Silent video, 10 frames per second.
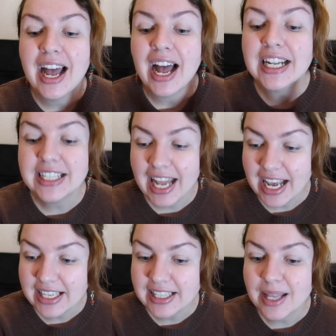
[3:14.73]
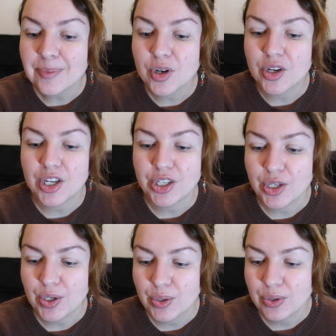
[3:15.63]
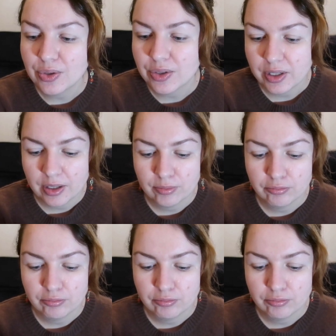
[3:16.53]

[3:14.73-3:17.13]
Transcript: And next I'm gonna use